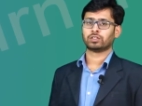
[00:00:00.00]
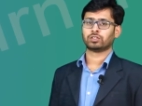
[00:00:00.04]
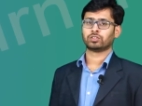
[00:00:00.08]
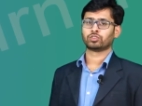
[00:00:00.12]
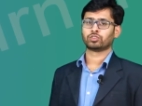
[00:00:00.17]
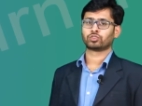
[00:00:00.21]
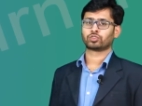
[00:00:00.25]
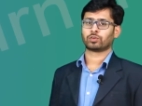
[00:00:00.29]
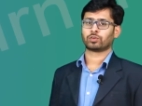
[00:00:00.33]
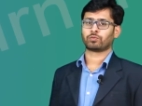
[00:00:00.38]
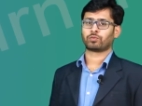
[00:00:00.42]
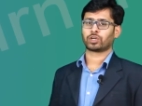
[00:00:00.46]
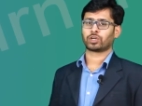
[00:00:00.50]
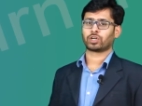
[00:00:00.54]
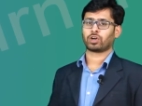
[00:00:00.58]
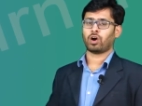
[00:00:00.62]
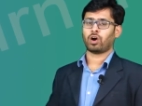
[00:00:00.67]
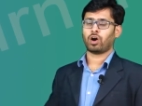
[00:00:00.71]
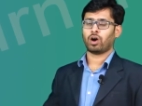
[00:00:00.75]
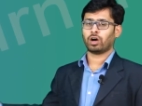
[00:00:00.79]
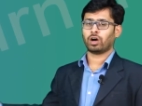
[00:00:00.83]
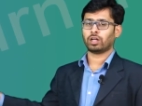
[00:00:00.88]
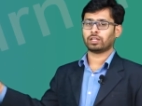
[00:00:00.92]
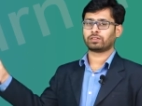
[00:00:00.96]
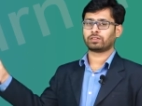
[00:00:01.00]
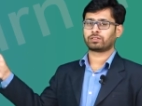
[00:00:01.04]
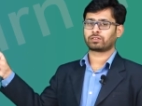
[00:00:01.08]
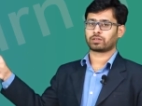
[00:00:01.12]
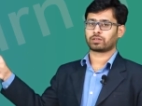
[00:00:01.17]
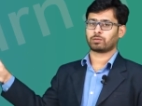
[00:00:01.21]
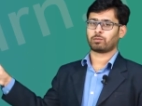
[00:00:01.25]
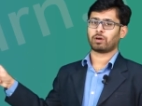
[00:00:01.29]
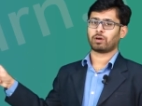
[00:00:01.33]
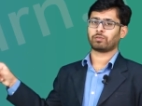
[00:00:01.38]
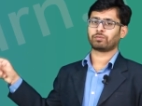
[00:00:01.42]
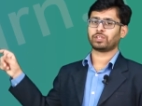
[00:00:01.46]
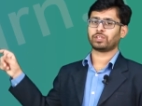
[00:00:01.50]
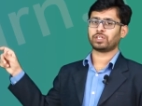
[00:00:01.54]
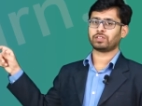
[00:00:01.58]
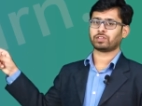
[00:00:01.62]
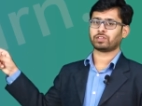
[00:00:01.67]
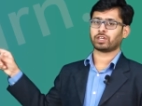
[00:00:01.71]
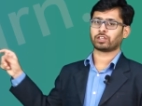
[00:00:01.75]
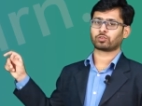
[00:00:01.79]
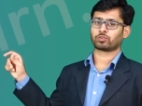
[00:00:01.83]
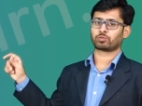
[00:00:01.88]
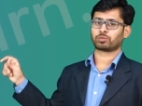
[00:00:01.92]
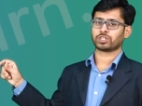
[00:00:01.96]
So for all some of these
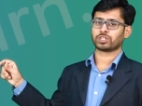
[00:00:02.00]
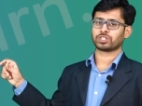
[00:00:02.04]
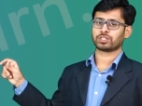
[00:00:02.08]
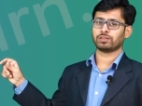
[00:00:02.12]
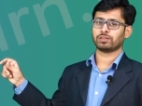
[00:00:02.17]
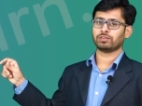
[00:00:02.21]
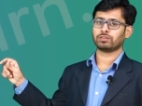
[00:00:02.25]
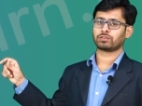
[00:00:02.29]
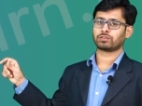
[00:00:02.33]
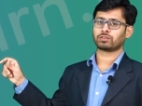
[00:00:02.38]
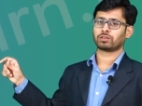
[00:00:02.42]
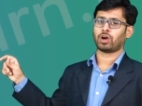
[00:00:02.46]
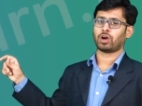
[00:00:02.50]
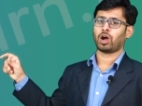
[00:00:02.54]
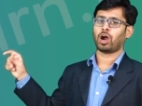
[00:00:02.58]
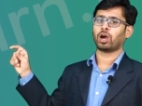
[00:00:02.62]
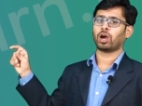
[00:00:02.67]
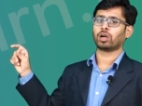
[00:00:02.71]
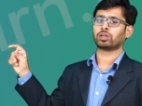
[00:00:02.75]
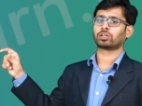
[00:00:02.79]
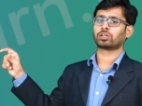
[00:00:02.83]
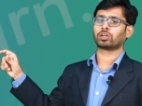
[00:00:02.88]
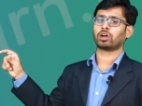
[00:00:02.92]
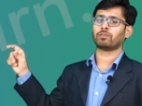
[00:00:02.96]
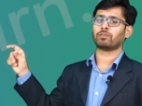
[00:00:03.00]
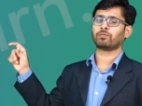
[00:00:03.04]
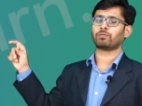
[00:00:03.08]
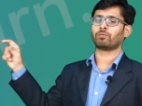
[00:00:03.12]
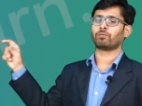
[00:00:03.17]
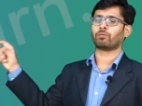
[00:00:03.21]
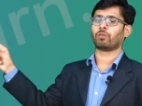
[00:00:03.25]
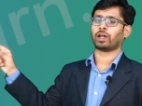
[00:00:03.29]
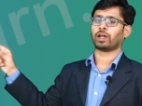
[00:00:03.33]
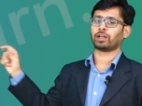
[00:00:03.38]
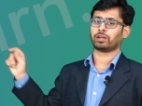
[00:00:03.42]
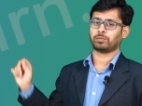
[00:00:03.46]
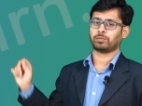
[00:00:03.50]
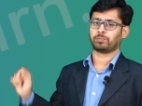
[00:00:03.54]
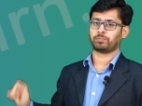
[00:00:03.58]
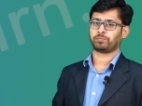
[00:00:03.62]
expressions, order of one.